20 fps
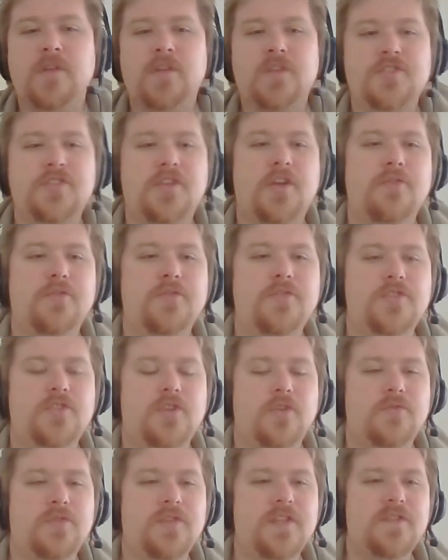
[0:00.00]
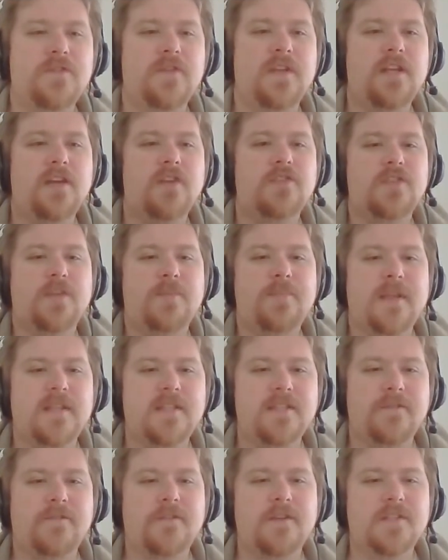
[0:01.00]
So this video is a
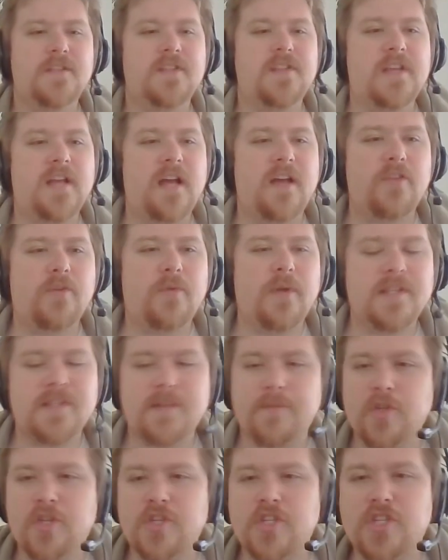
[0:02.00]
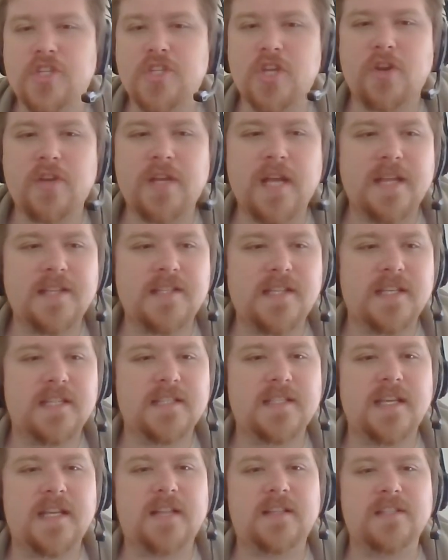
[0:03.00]
bit different to the other ones. I'm not just showcasing
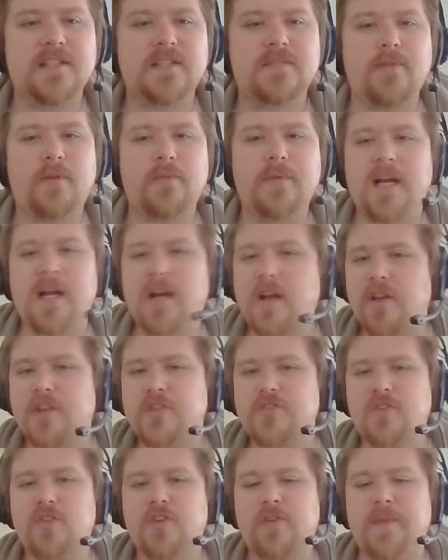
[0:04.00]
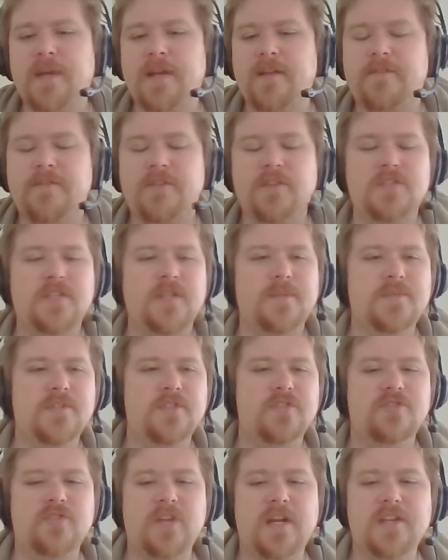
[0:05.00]
a deck list, but we are going to talk about a few tips
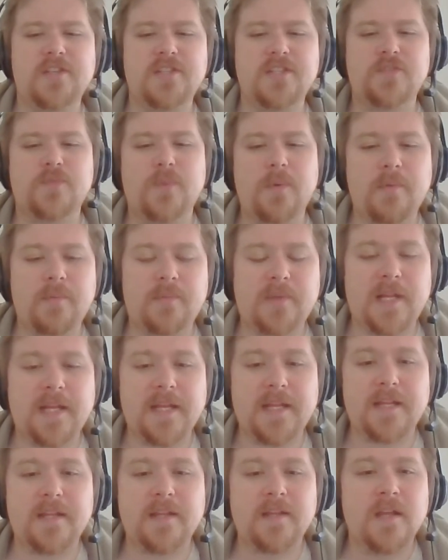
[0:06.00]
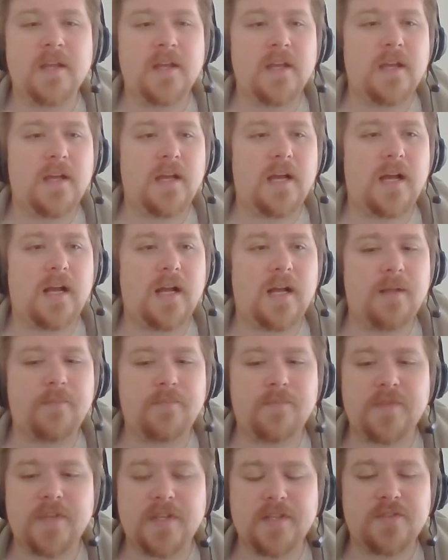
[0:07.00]
and strategies when we're playing
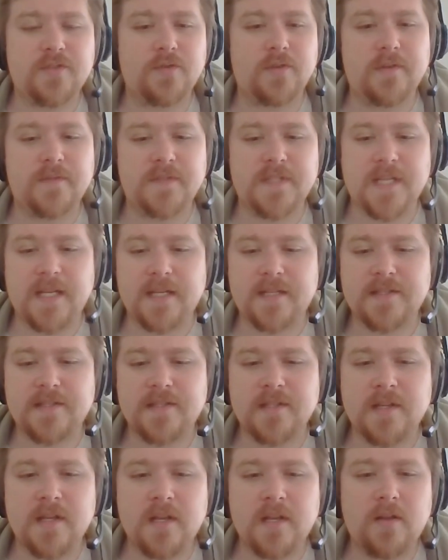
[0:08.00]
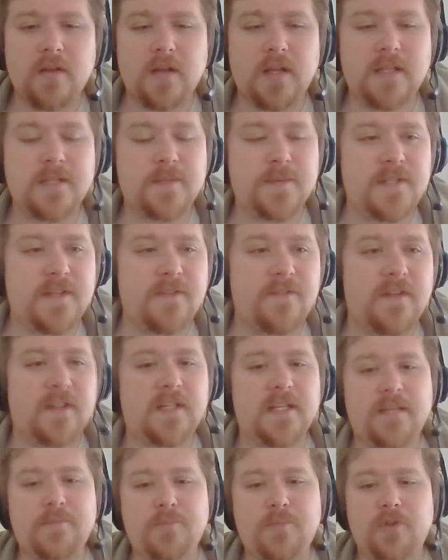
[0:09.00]
these sort of decks,
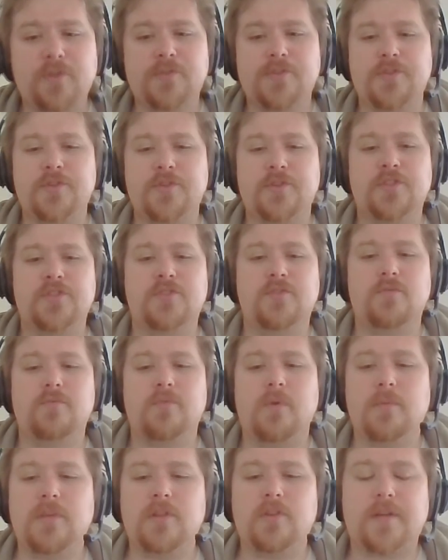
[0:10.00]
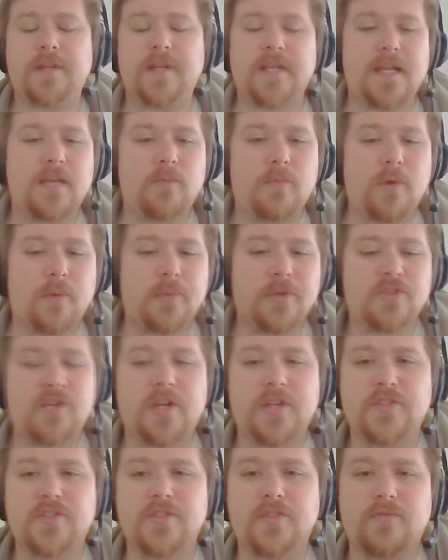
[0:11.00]
specifically Pool 2 Kazoo, what we're looking at and what we're
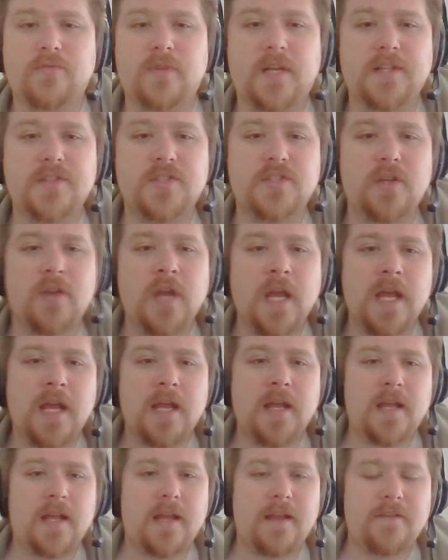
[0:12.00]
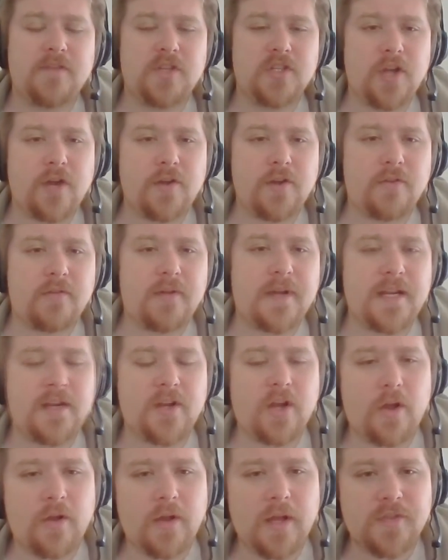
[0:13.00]
trying to do, right? So if you don't already
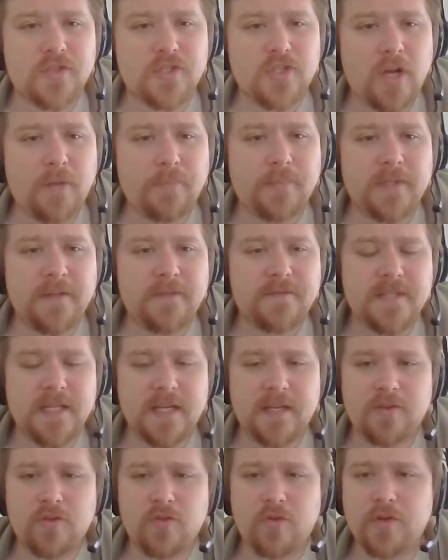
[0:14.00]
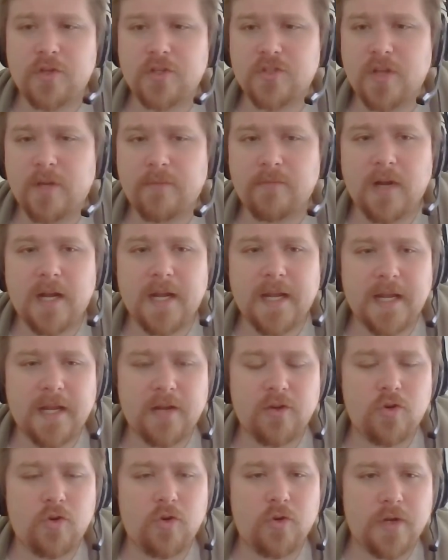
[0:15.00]
know, at the top left-hand corner, top
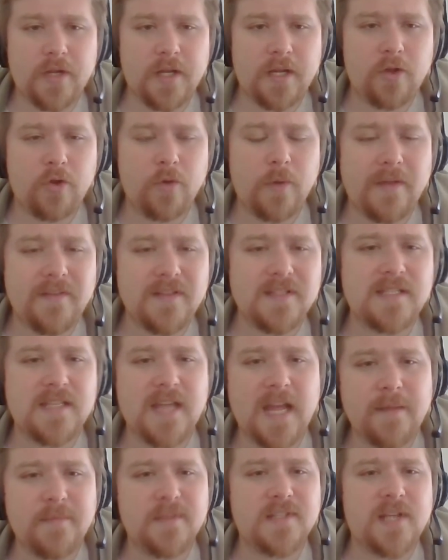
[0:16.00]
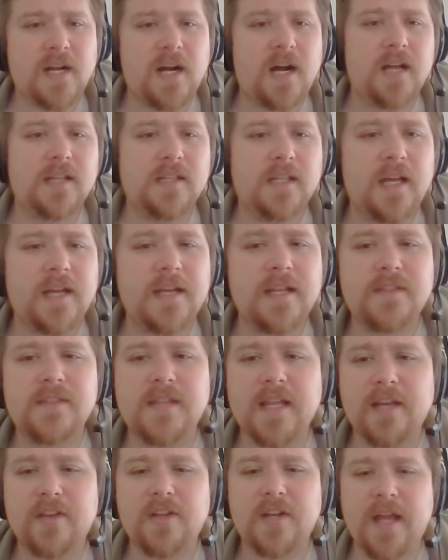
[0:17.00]
right-hand corner, whoever's name is
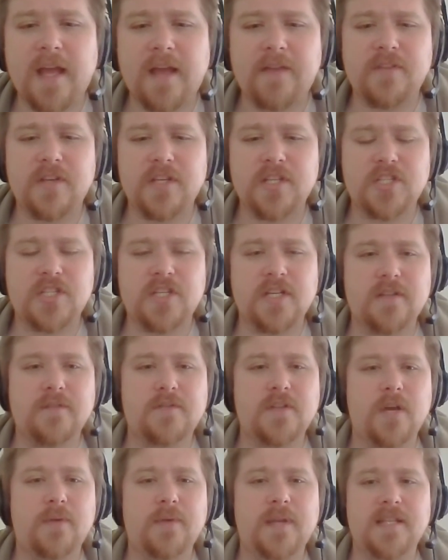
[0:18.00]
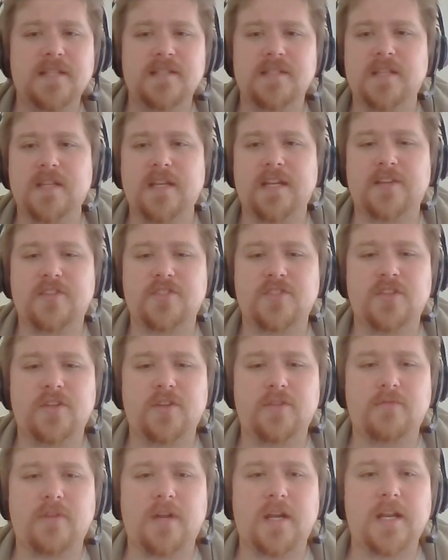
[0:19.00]
highlighted, they're going to have initiative going into the next
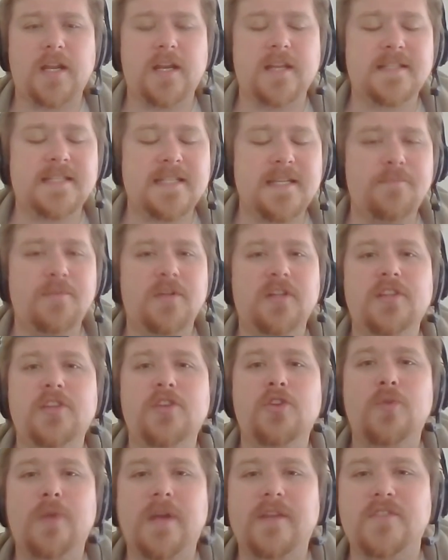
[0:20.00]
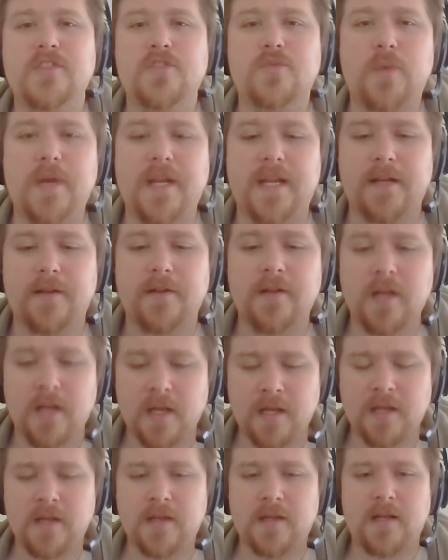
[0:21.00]
turn, right? And it's typically whoever's
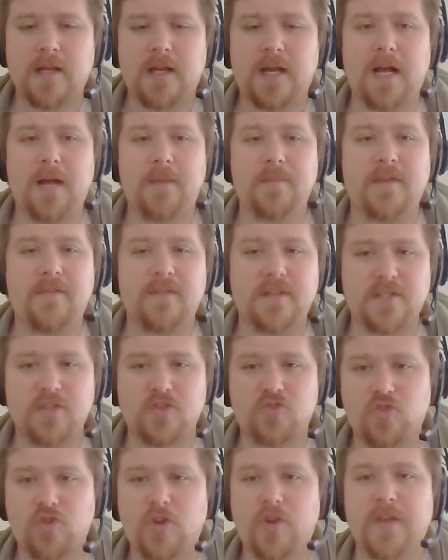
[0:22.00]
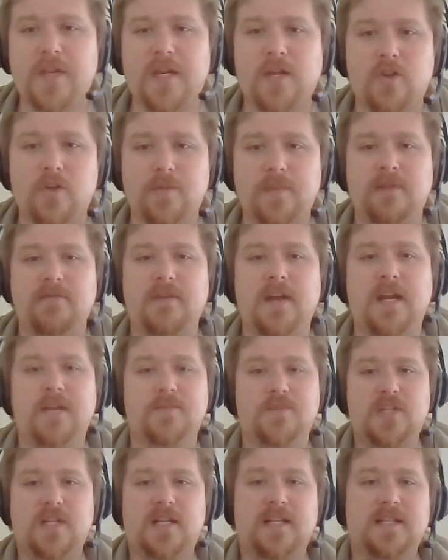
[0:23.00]
winning. If it's a draw, then it could be
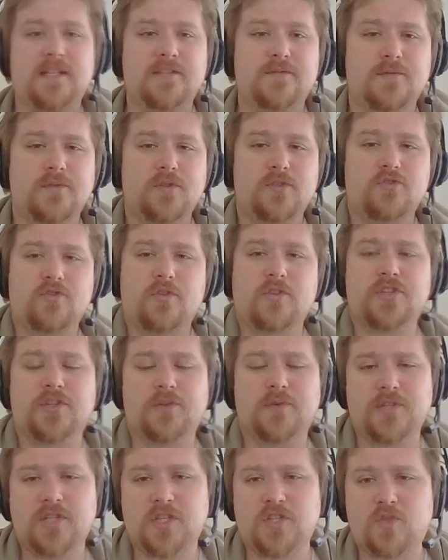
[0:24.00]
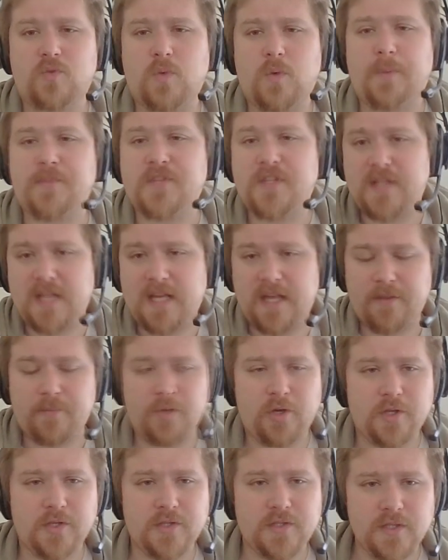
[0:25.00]
random. So like this was a draw, so it's just swapped to the other
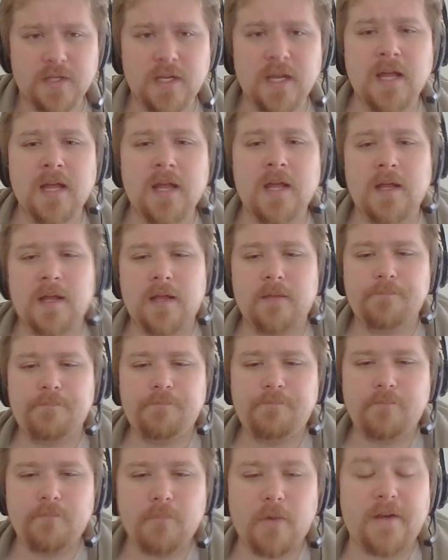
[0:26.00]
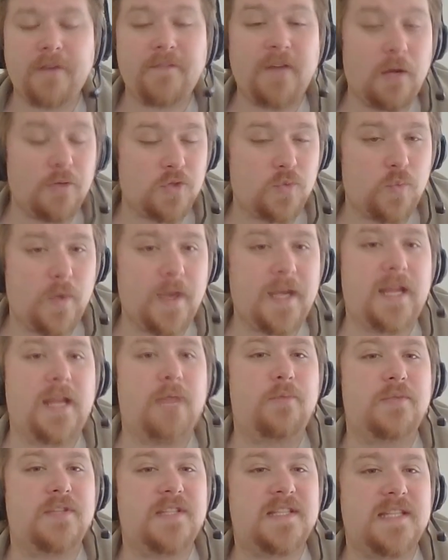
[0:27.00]
person. But if I was
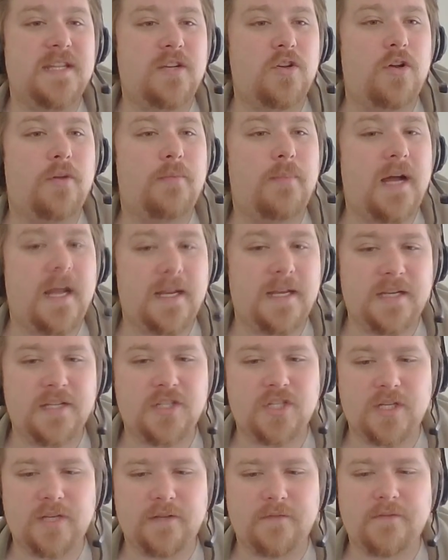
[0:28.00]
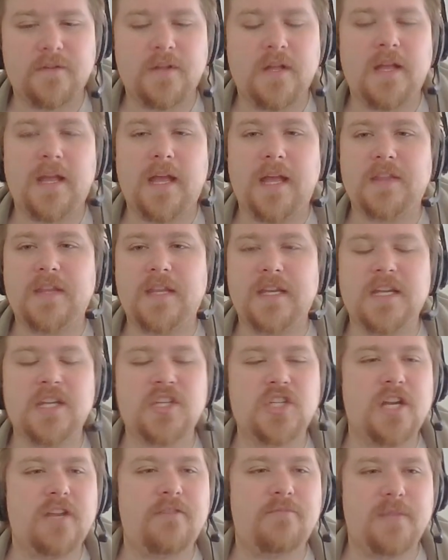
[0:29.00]
winning, it would stick on my initiative. And the
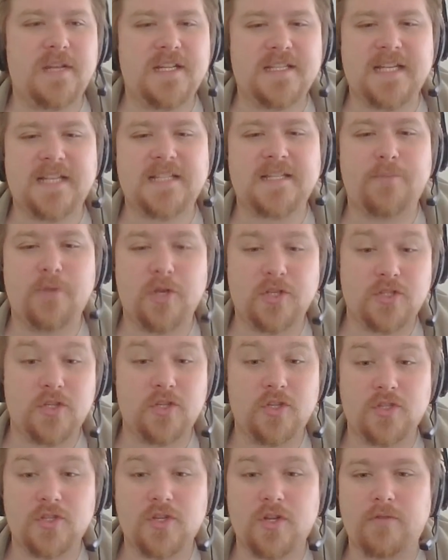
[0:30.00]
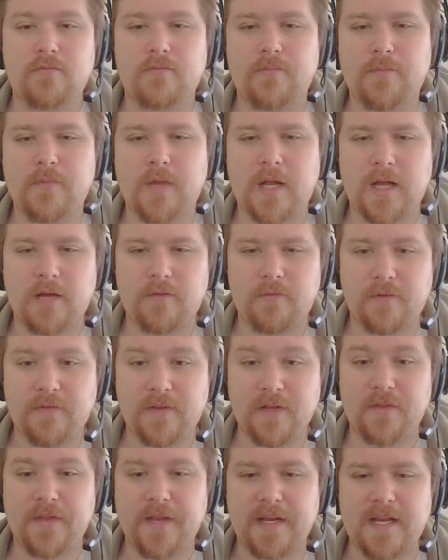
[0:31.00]
initiative means that's the person who's going to
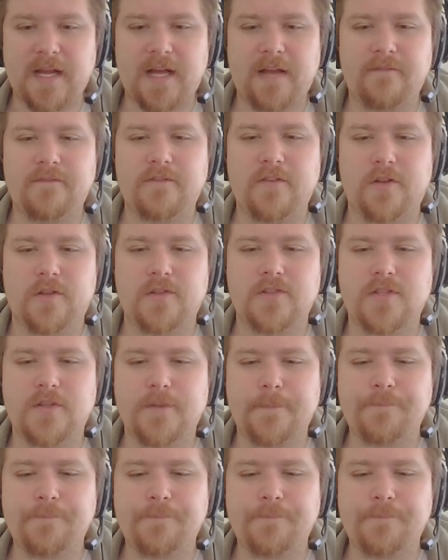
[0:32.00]
reveal their card first.